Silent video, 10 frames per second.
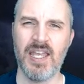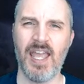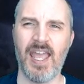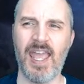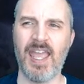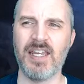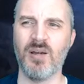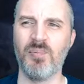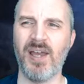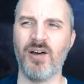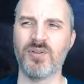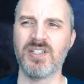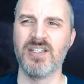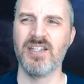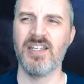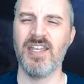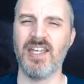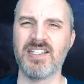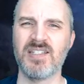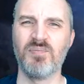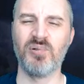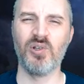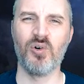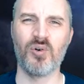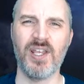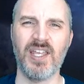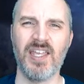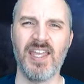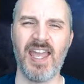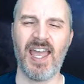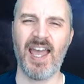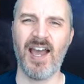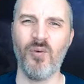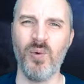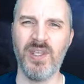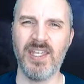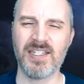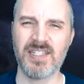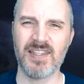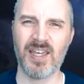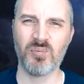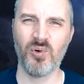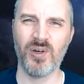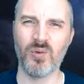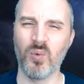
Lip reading: and about exploring how we get to that point.